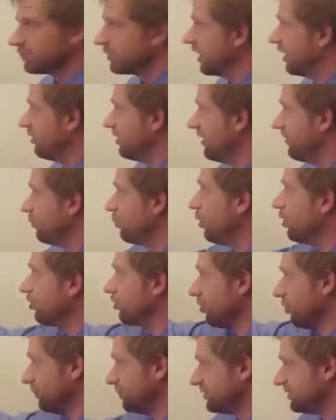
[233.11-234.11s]
I already have
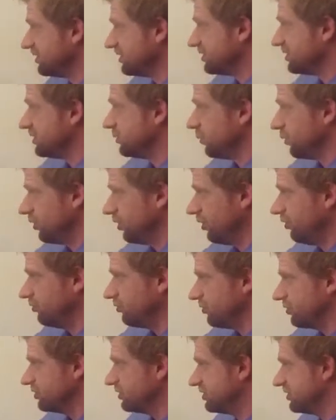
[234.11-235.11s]
1 group of 61
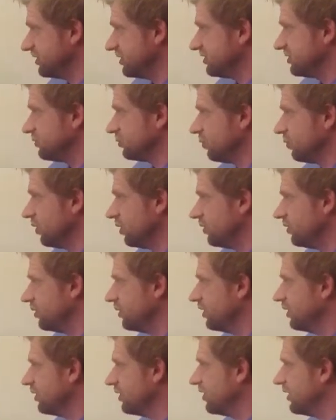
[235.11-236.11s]
hundredths, 6 and
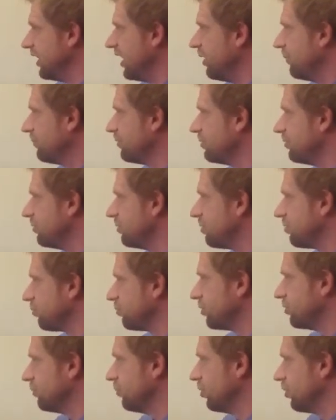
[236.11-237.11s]
1. Now I'm going to do
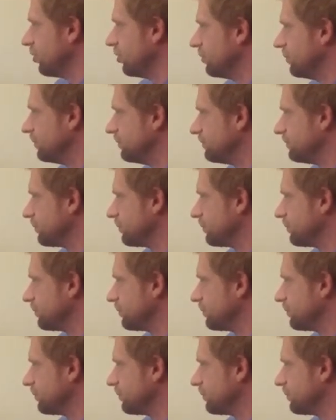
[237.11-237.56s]
3 more.